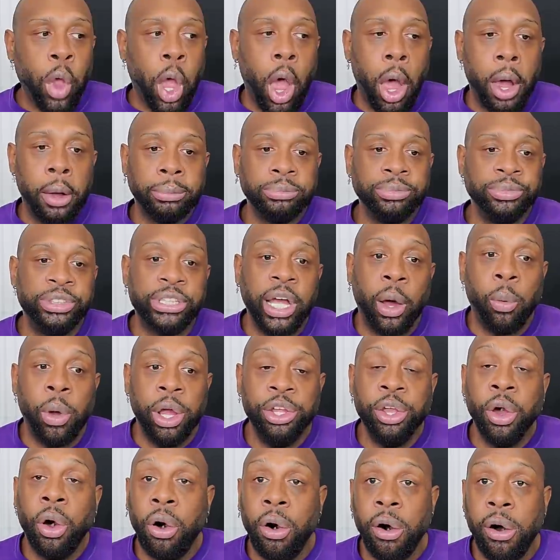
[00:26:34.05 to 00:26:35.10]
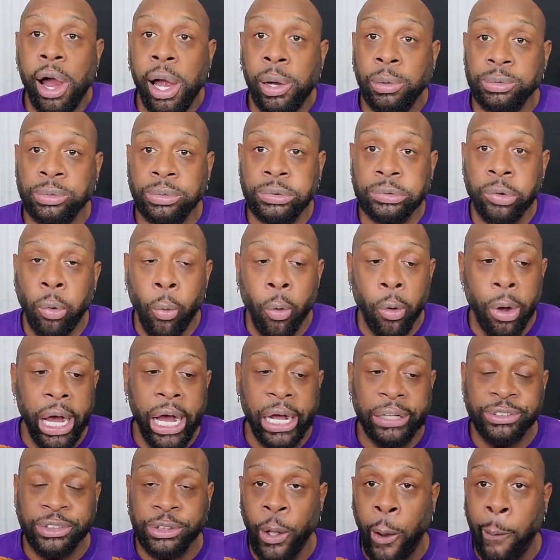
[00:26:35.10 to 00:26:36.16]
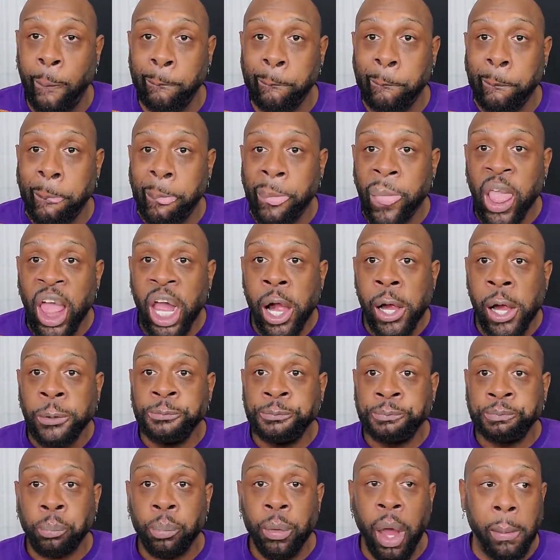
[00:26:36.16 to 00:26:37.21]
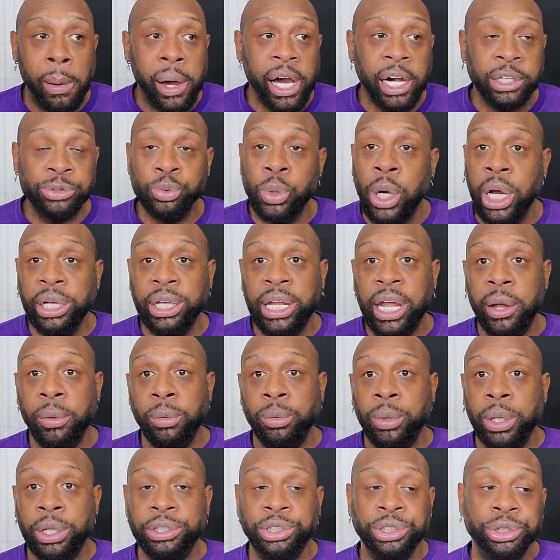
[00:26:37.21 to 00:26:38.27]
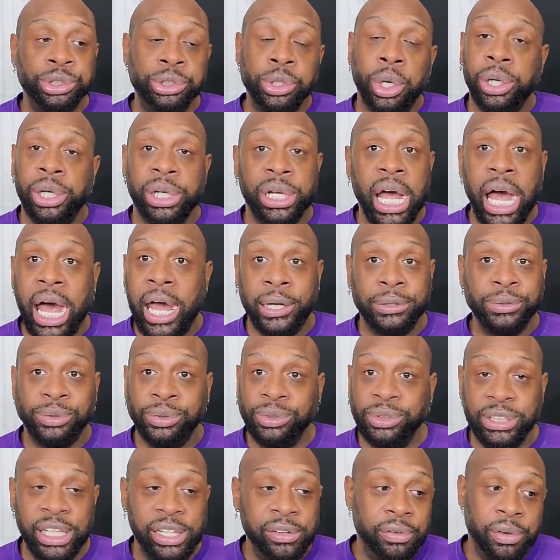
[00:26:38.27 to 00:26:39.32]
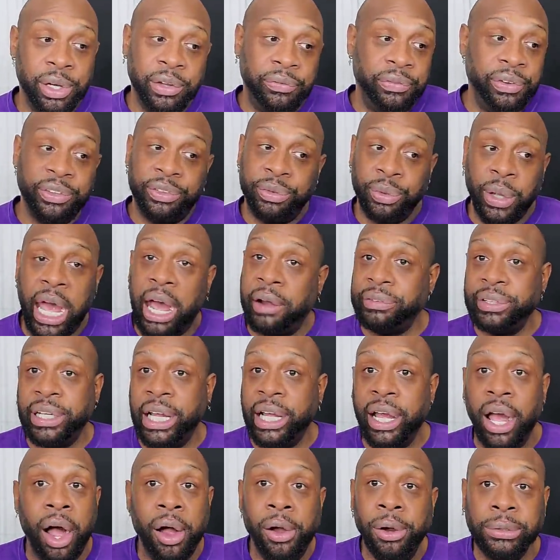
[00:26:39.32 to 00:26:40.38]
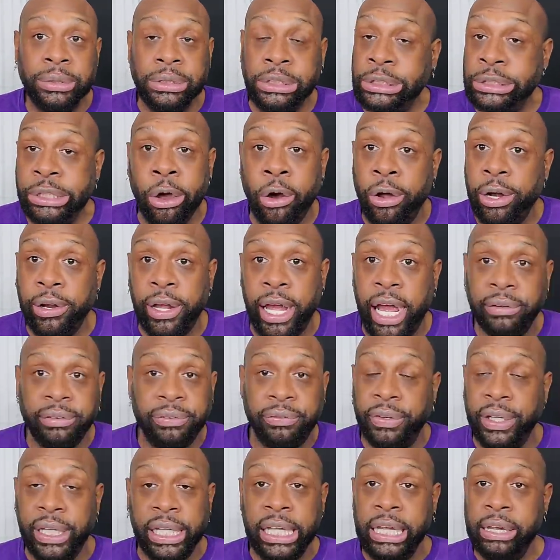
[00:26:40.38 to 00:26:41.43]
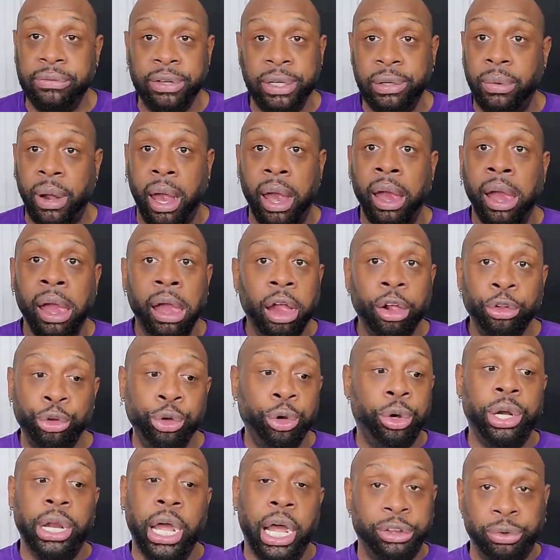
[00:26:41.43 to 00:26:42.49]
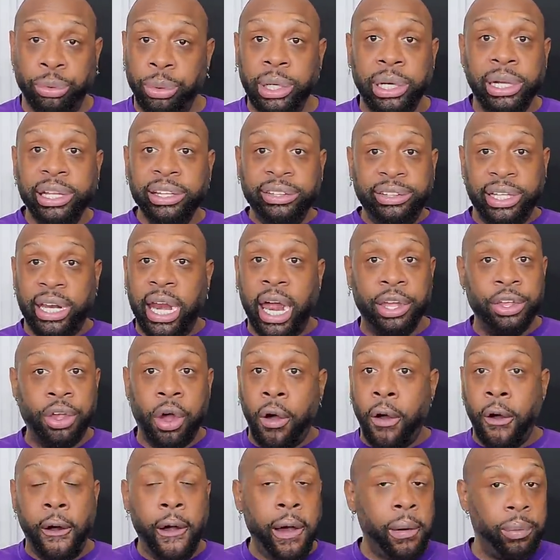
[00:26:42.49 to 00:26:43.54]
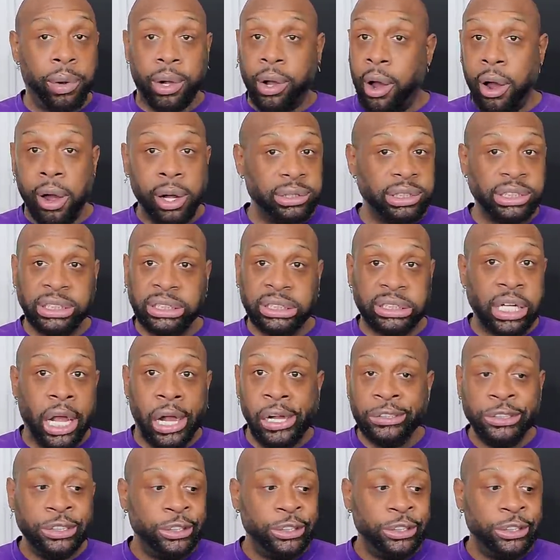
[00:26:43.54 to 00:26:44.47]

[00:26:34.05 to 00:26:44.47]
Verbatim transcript: Um, that way your heart will have to, um, because one day, whether you know it or not, even if it's after they're gone, you're going to have to forgive anyway. You're going to have to release that out of your heart regardless.